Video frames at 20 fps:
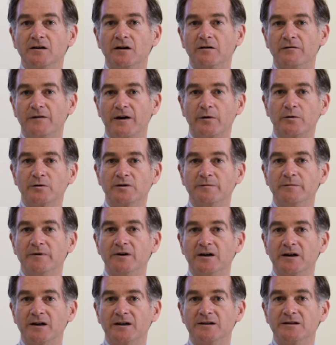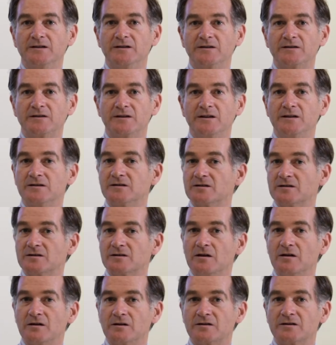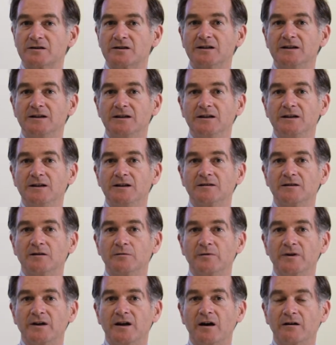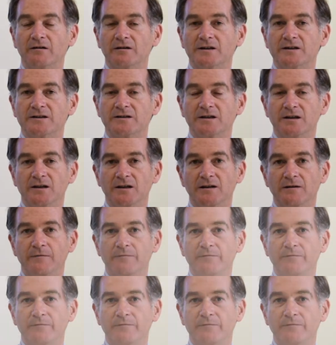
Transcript: of equity market indices and stocks that we currently see.